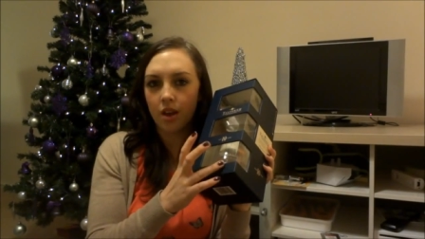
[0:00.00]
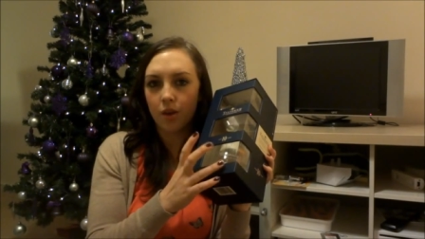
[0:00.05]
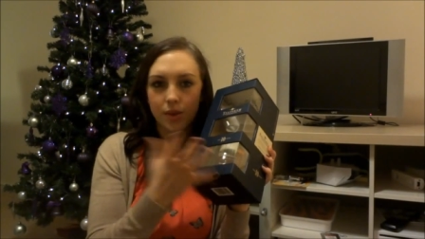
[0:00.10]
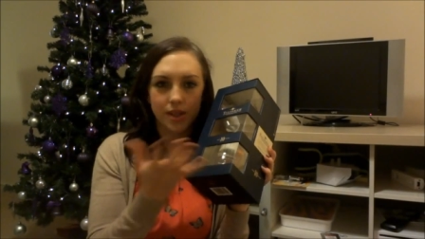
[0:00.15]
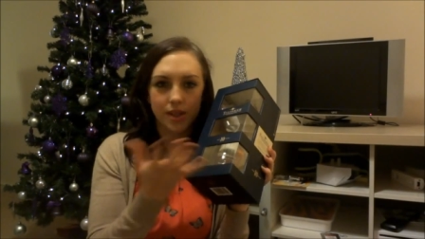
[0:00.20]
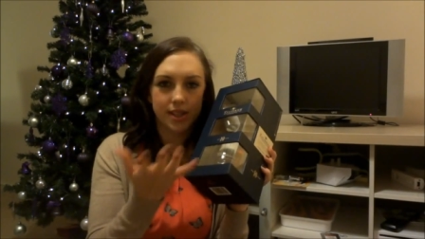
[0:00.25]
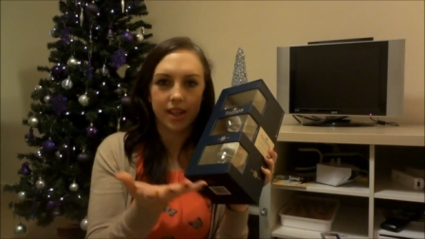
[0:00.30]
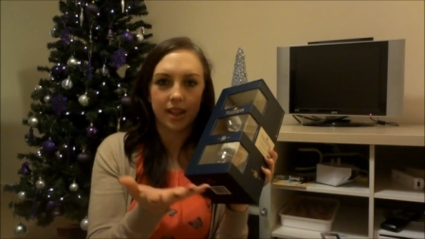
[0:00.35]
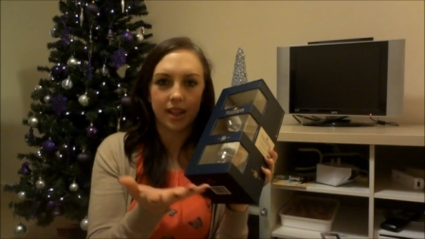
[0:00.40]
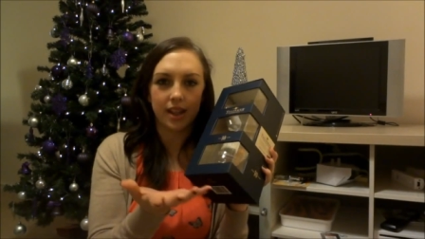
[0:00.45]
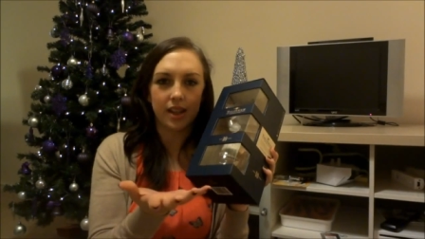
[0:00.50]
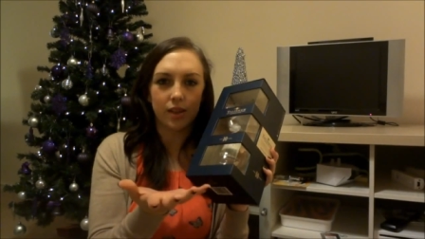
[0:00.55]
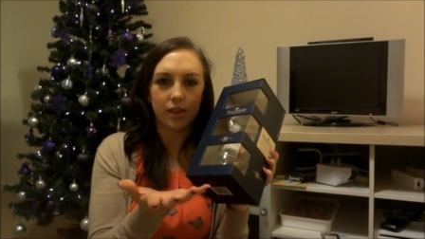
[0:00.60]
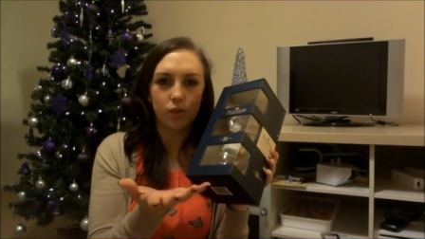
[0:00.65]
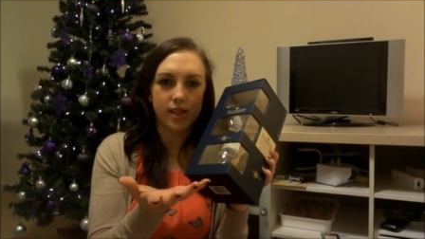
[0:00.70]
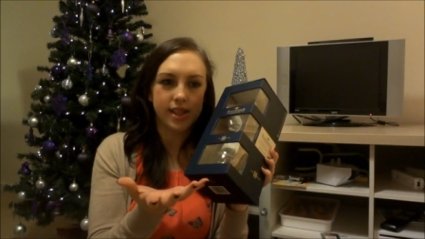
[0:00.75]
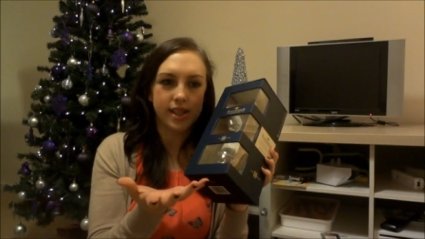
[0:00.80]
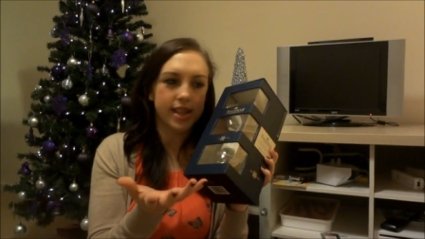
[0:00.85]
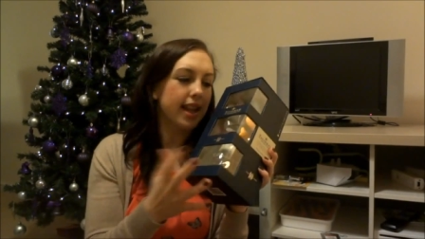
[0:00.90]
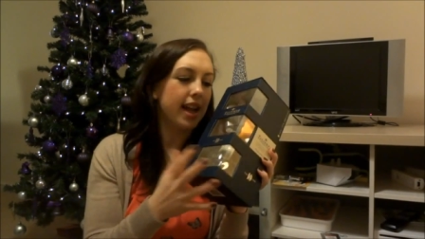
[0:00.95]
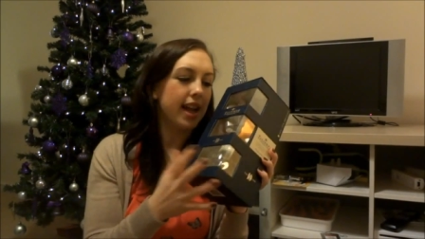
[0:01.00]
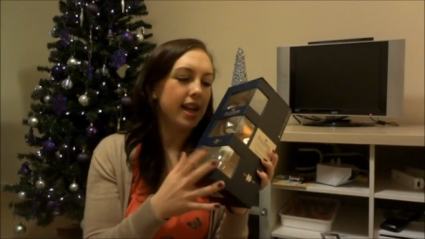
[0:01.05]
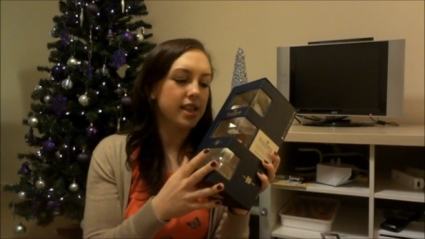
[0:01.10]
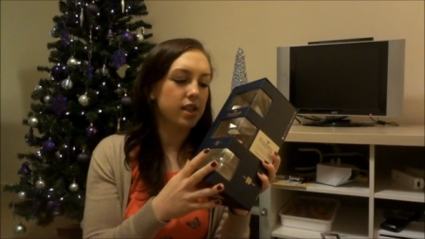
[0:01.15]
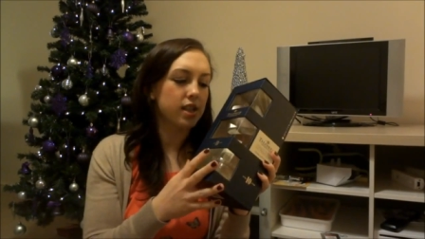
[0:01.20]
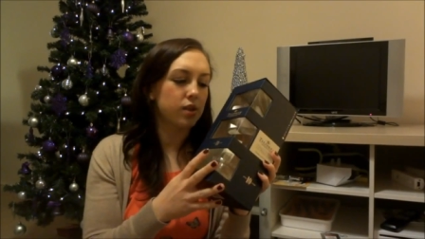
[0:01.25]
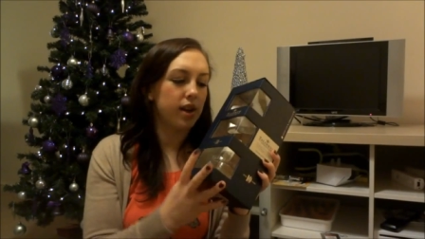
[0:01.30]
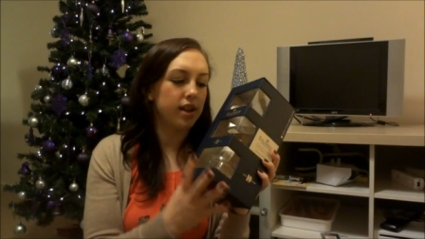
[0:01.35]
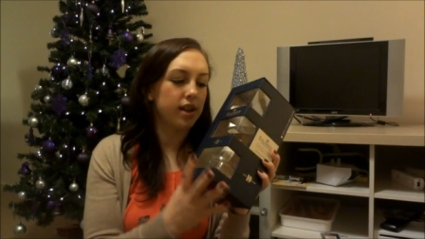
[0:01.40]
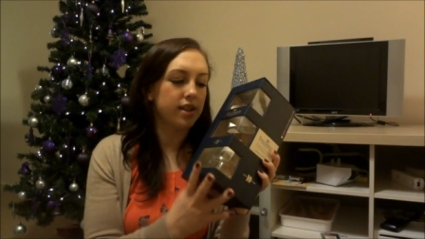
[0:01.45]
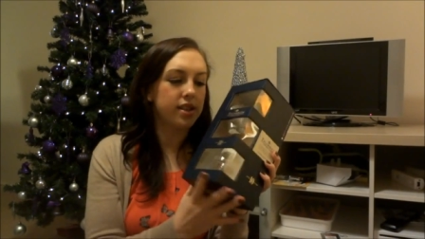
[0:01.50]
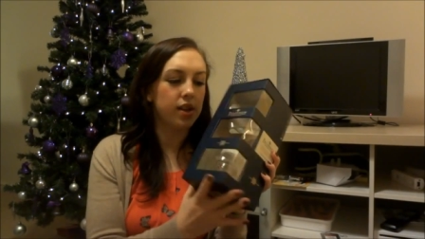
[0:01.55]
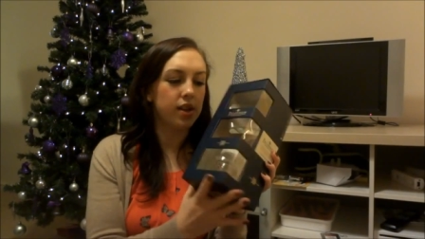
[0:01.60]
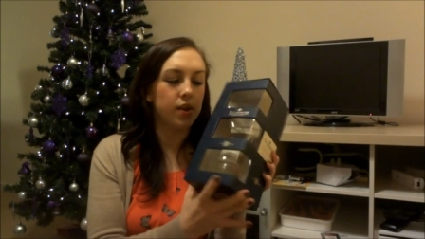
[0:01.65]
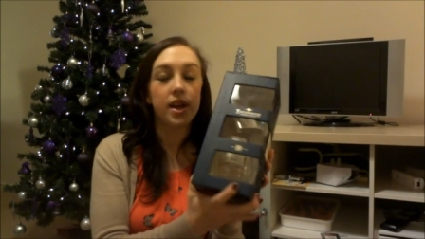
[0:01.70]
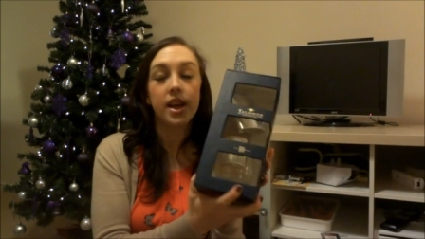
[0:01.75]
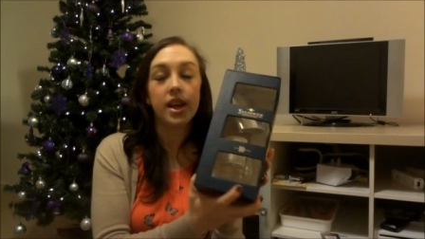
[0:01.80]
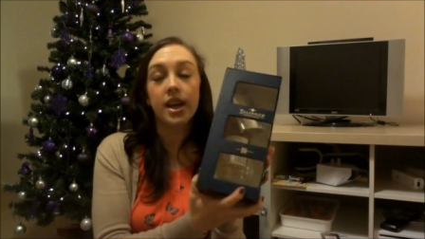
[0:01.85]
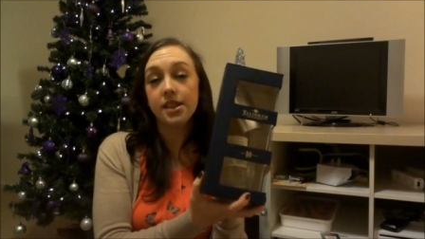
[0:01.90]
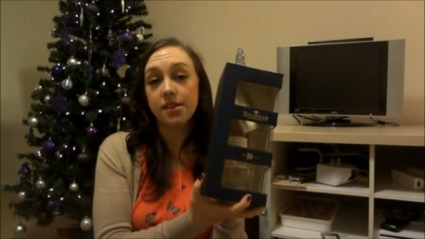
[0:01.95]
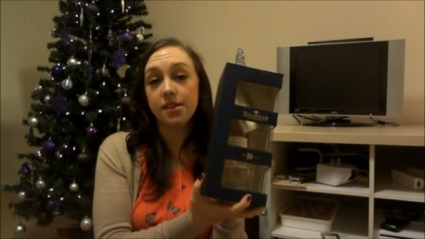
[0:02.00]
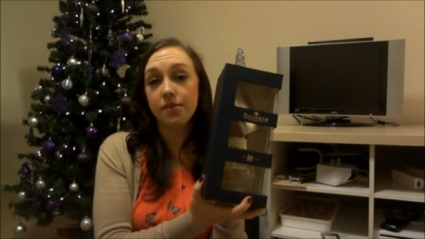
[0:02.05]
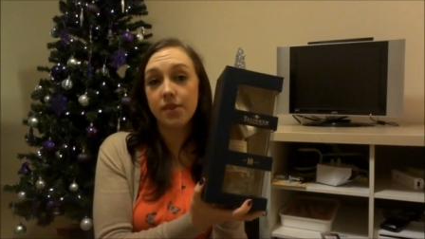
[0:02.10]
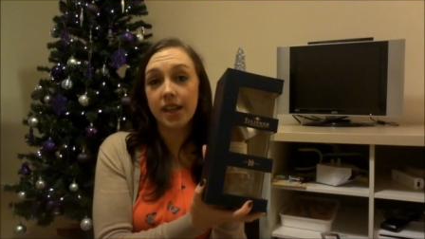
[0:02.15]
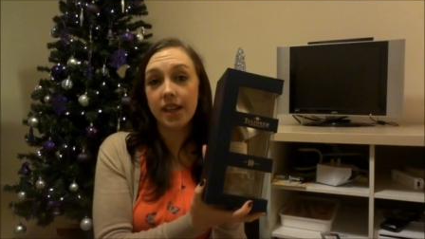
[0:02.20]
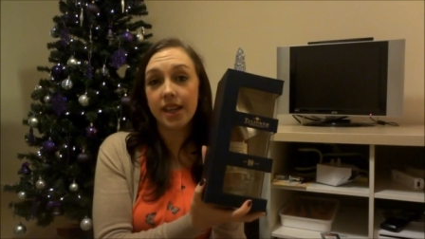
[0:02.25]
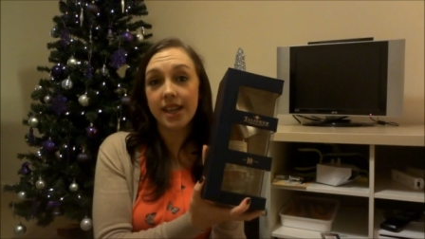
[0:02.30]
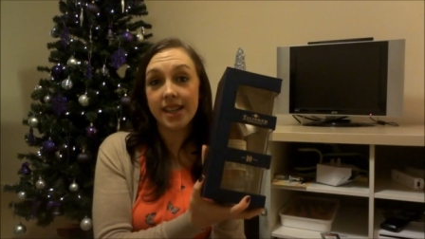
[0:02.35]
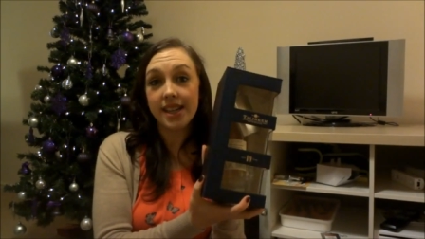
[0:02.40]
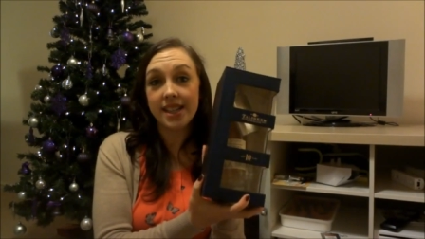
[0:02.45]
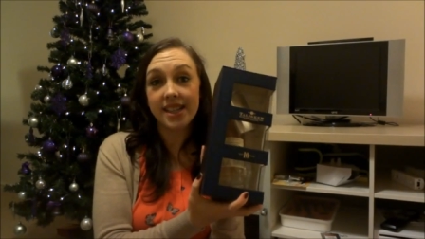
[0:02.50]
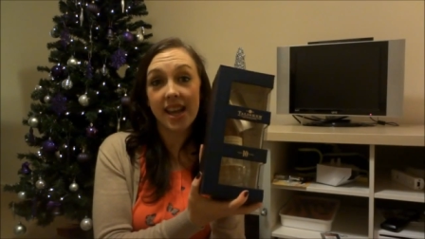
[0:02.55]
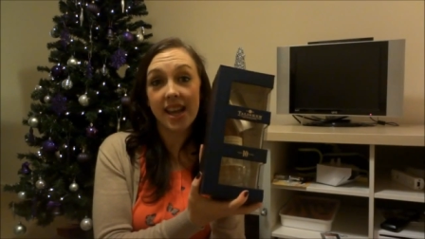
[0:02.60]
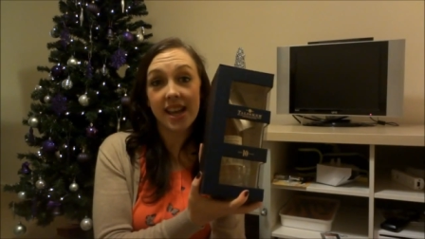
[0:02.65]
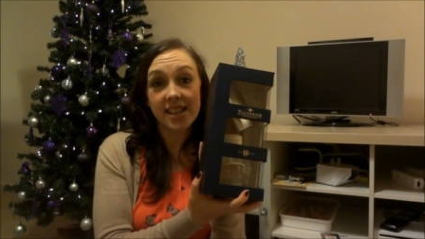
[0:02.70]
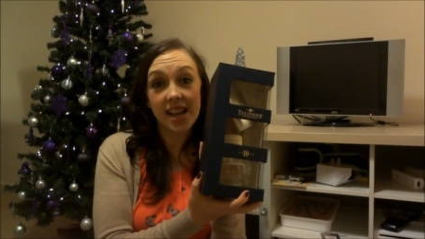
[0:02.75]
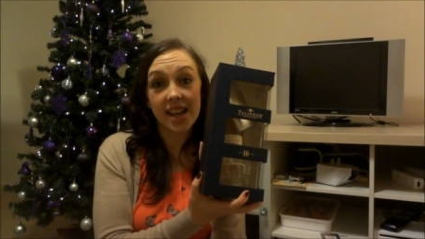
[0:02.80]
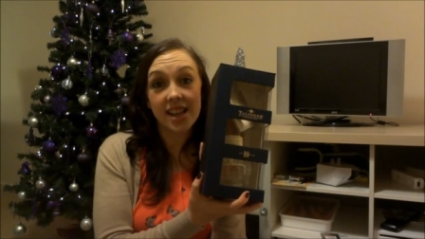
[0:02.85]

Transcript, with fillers: whiskey glass as well. So it's a really nice set,